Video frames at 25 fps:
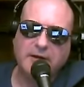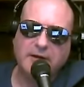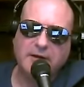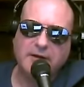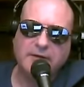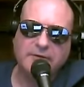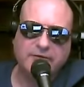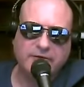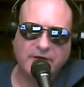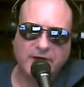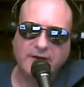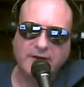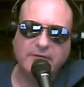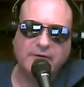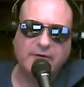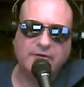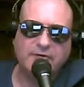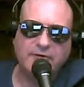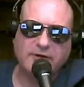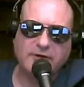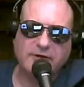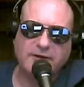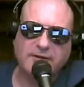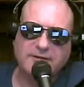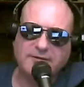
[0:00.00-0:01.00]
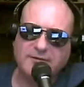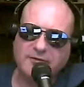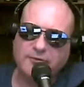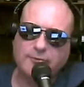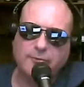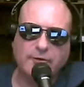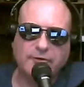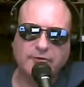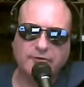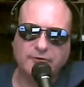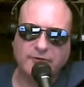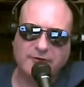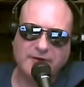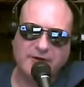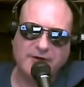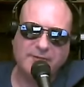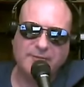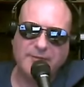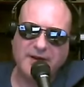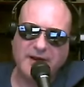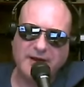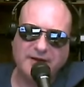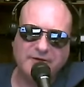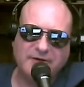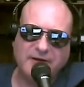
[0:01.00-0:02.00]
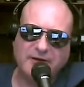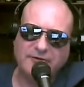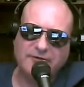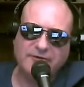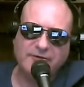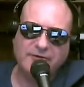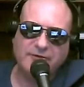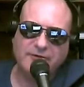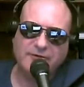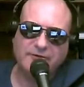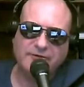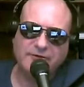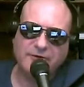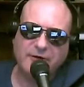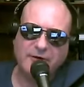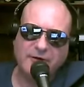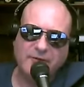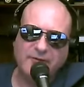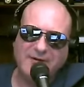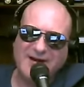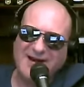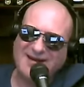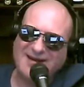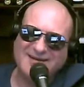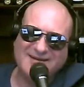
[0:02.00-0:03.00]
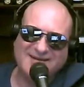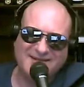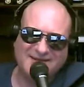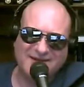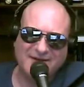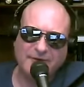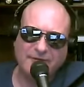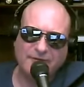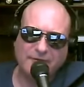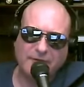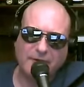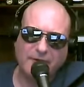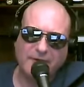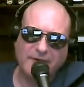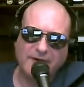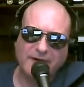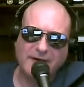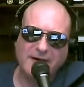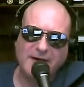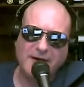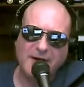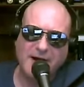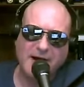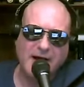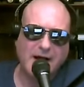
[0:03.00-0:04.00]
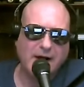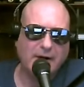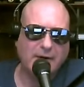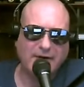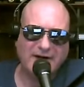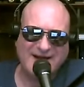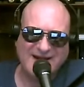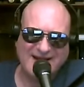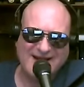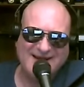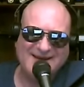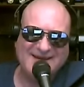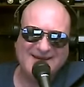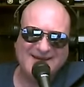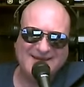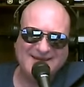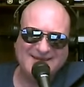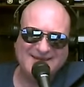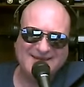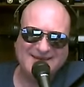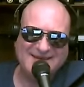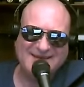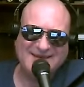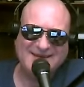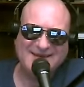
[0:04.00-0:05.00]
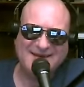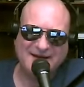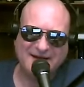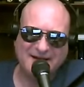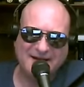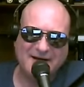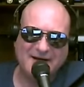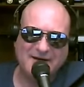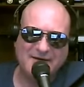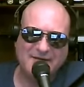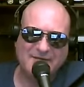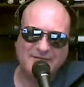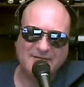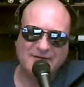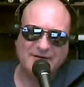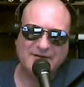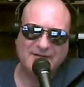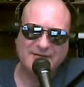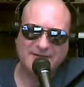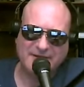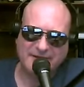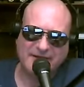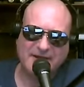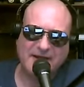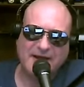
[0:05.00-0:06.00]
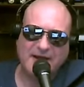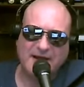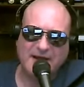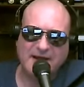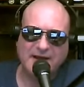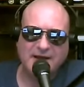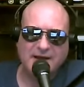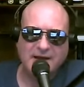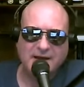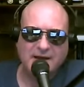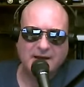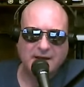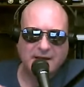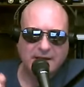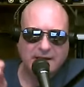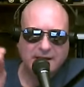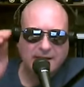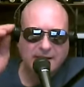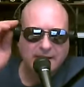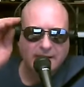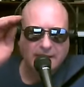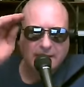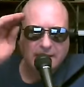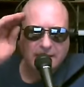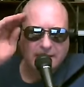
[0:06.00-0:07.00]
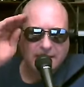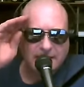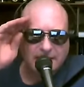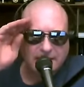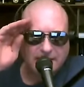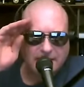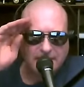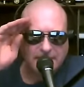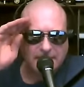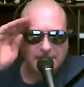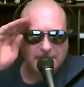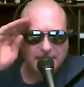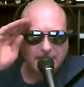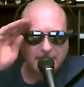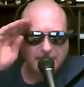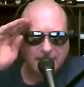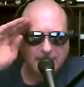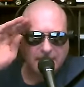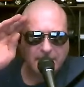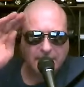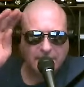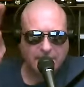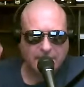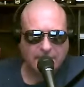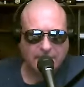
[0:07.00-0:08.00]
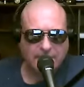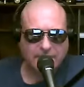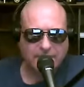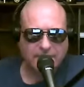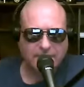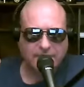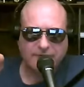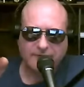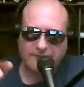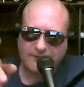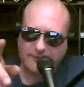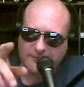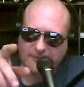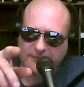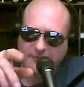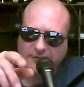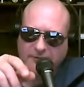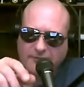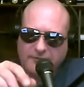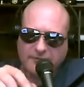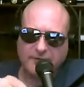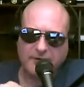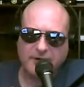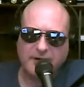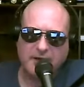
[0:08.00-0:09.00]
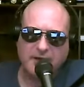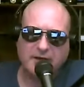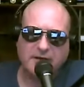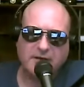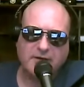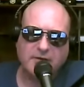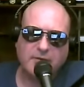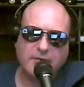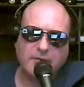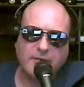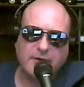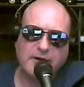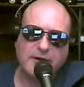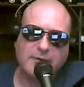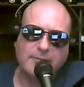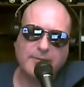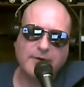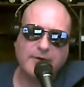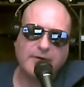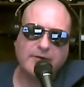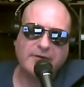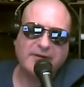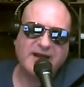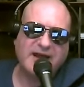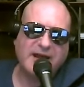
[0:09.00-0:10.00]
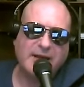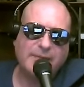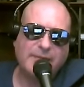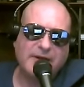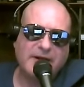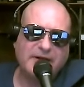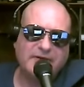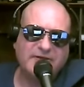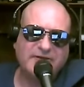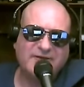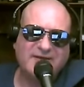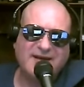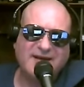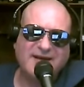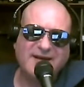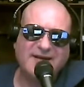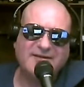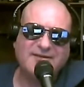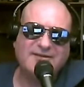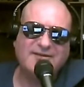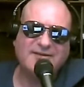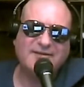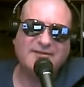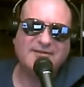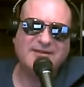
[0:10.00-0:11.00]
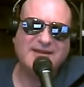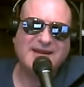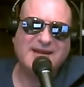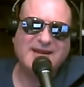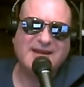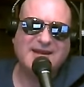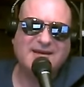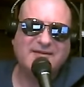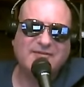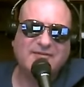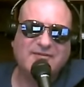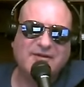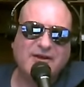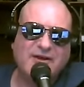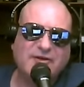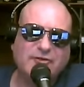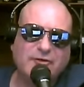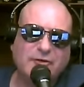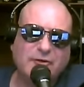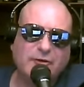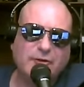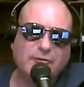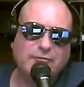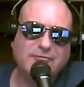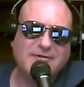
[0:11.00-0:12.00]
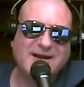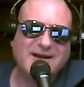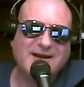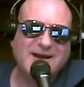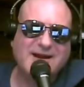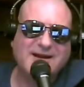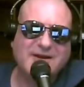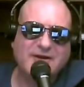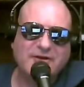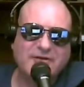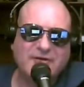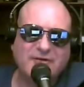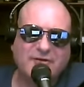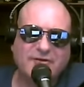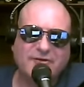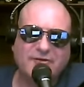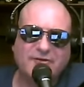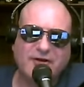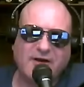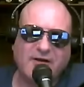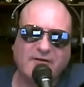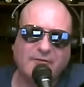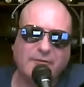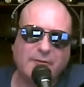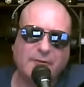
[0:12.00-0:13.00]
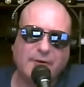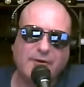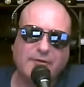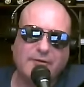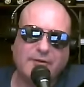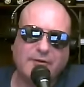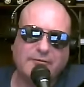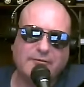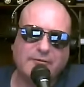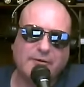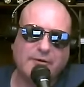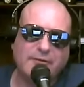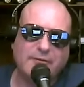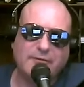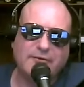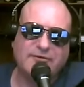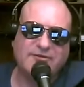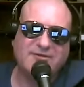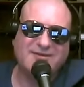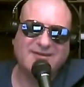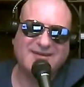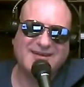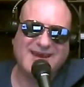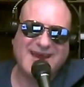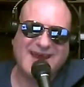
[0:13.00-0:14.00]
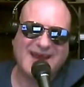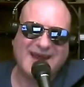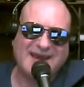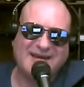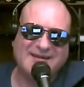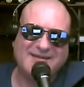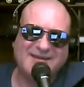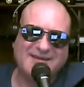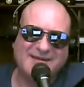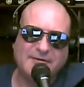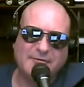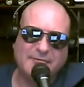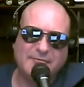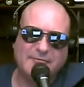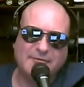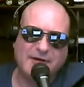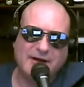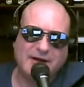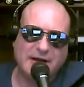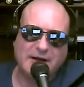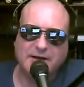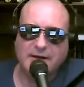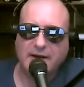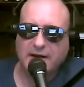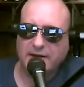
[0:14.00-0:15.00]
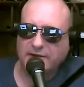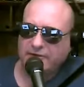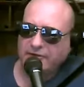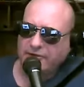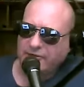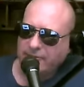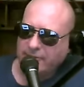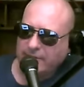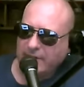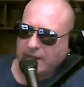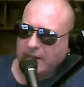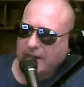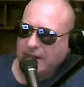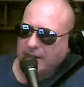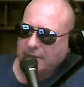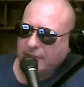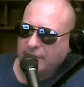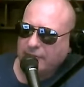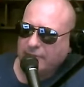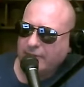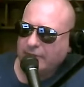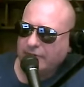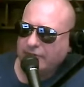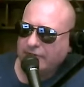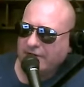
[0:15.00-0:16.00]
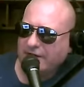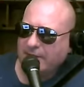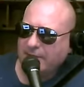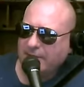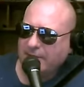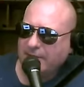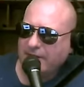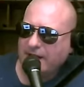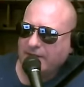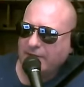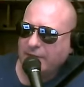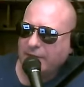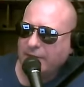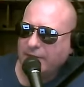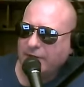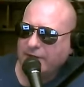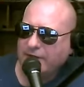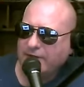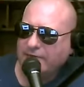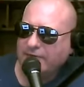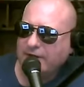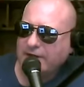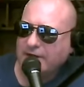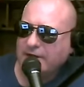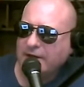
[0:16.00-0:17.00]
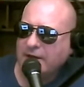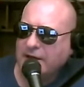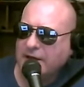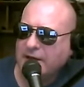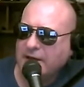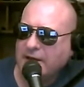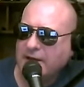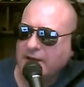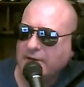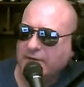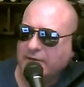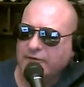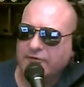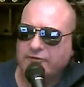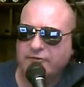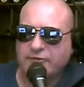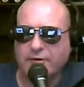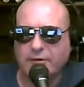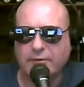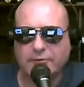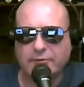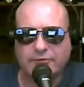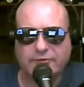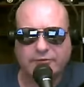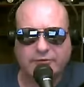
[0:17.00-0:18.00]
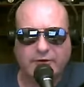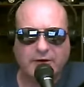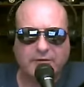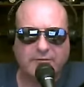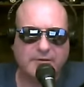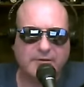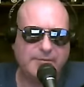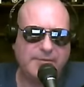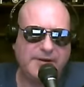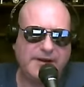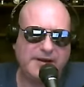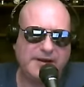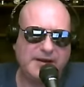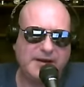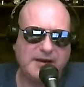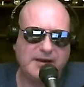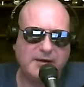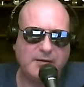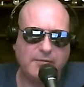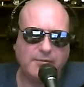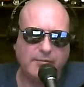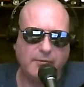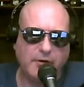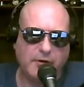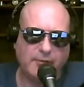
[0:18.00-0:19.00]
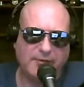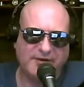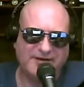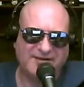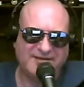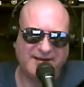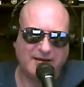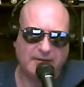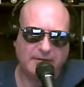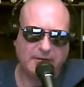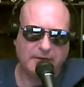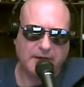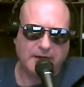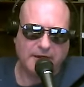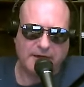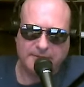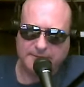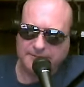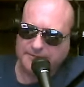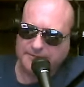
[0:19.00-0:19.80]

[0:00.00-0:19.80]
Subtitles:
So obviously, this person didn't pay attention to the show and is therefore our idiot of the day. Congratulations. Don't forget, wear your ball cap outside so the facial recognition software in the drones can't recognize you. My name is Bill Xam. Have a good evening. This show will start repeating momentarily.